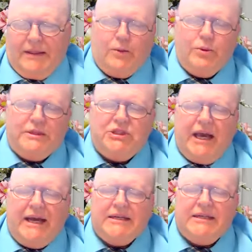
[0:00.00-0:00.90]
They
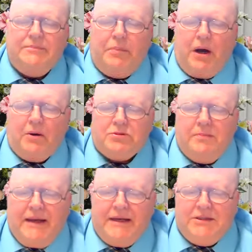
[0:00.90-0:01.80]
rejected
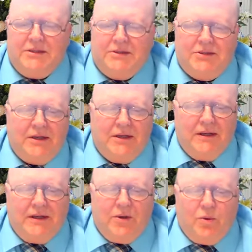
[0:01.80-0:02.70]
Paul's message
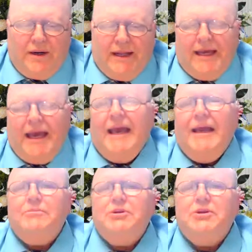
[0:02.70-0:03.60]
when he
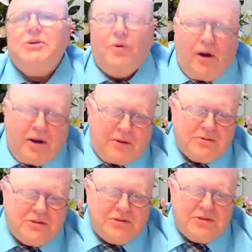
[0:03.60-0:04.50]
came to the
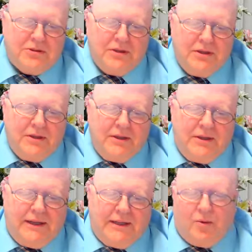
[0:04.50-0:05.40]
cross
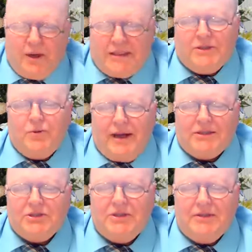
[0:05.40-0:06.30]
and the
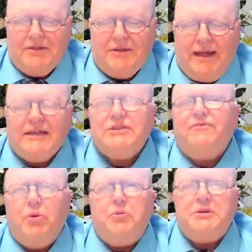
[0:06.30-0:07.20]
resurrection. as
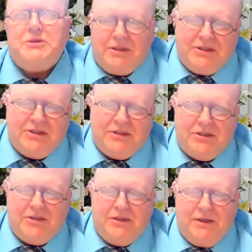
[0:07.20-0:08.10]
foolishness.